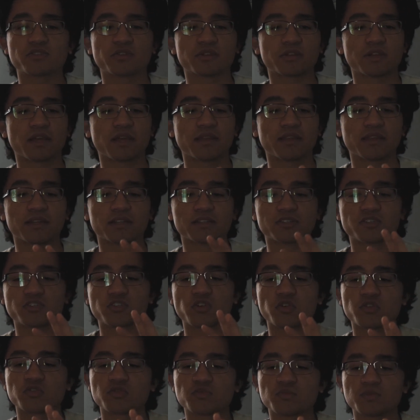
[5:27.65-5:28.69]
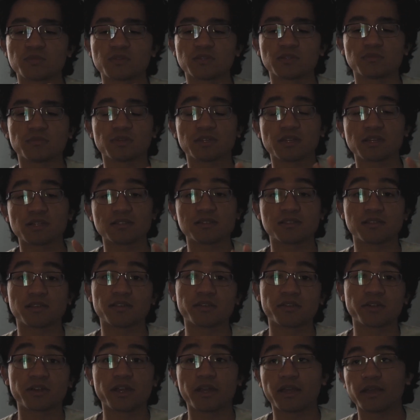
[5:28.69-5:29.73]
And then it shows me, because the
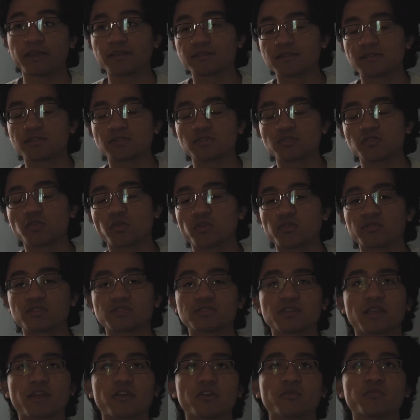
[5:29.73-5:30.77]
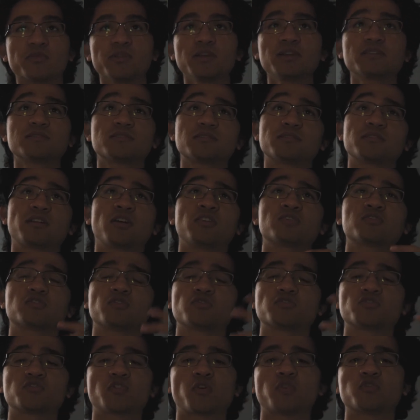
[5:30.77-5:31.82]
internet is this sort of scary place, it also
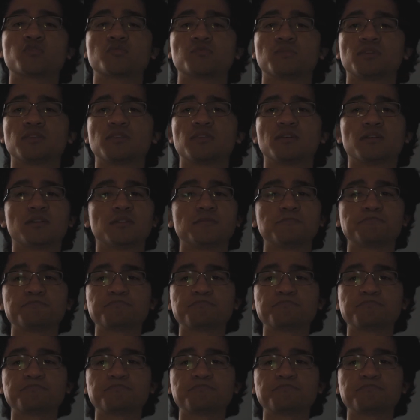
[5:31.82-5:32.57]
shows me the